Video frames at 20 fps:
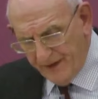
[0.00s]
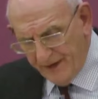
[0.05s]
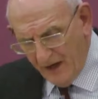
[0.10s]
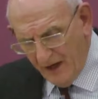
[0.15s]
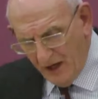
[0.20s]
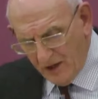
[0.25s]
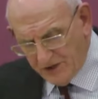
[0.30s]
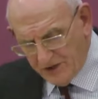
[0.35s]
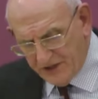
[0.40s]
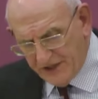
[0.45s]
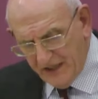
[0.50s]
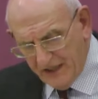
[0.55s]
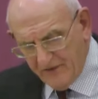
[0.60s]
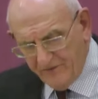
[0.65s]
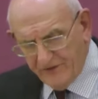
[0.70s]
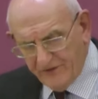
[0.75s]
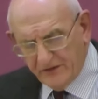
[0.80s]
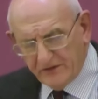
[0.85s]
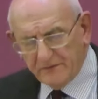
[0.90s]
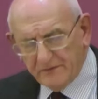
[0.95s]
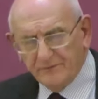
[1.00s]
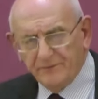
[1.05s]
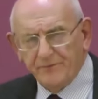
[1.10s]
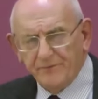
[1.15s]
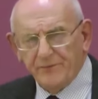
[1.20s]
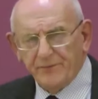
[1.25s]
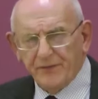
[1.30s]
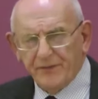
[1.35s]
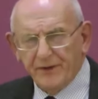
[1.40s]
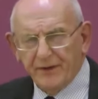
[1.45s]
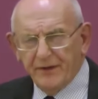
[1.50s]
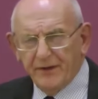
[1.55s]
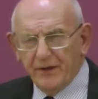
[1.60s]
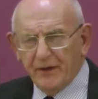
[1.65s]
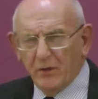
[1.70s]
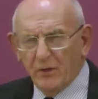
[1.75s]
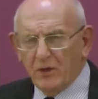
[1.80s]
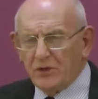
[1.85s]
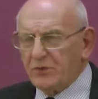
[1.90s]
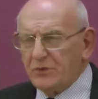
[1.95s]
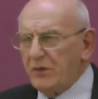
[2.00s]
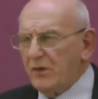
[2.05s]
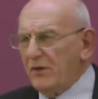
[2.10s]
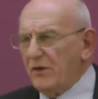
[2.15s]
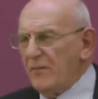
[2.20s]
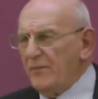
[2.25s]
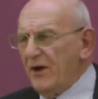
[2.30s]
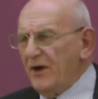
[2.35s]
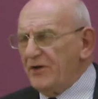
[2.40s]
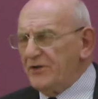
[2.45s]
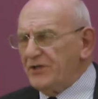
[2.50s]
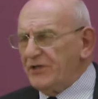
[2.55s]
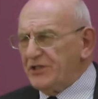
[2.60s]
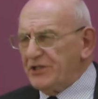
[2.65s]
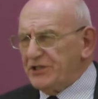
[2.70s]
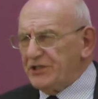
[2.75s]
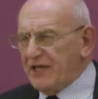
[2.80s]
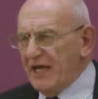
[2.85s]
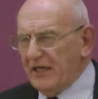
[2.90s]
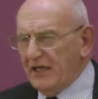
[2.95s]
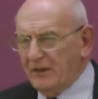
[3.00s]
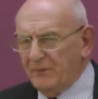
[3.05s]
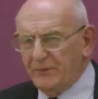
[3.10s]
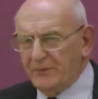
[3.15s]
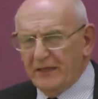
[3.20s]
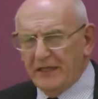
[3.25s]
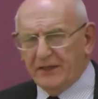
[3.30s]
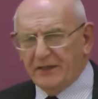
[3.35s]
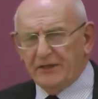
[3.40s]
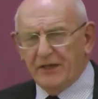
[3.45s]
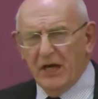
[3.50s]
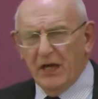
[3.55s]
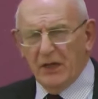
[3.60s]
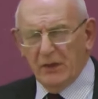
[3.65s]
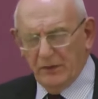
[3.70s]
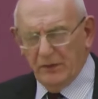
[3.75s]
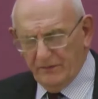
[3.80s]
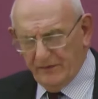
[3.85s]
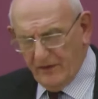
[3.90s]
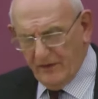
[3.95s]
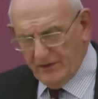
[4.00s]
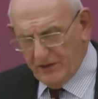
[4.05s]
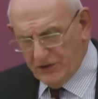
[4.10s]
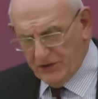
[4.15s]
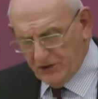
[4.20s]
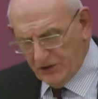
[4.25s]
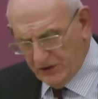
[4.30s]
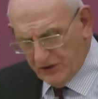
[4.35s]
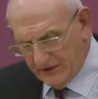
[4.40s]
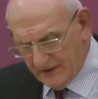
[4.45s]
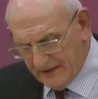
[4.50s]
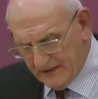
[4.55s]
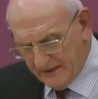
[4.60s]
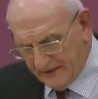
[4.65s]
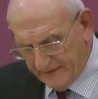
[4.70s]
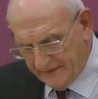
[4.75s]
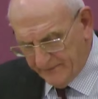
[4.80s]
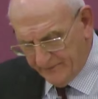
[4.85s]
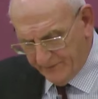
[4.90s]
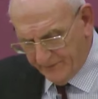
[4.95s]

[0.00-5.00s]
our Savior, which we're about to celebrate now very shortly,